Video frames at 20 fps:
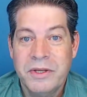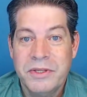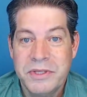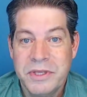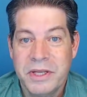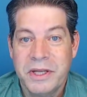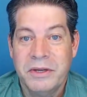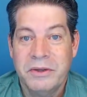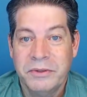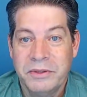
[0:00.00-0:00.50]

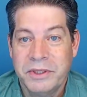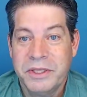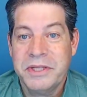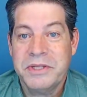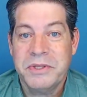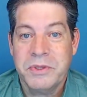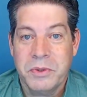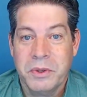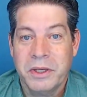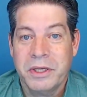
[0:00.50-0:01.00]
single
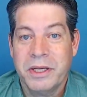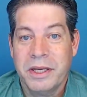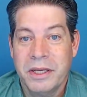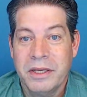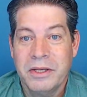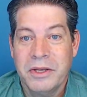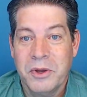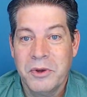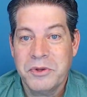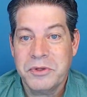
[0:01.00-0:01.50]
district in
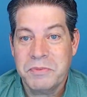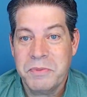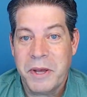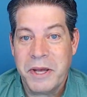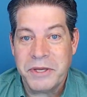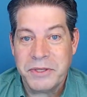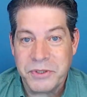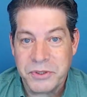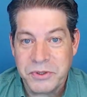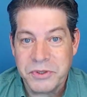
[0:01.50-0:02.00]

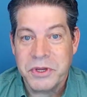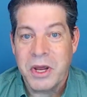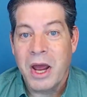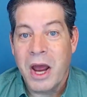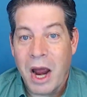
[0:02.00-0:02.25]
Toastmasters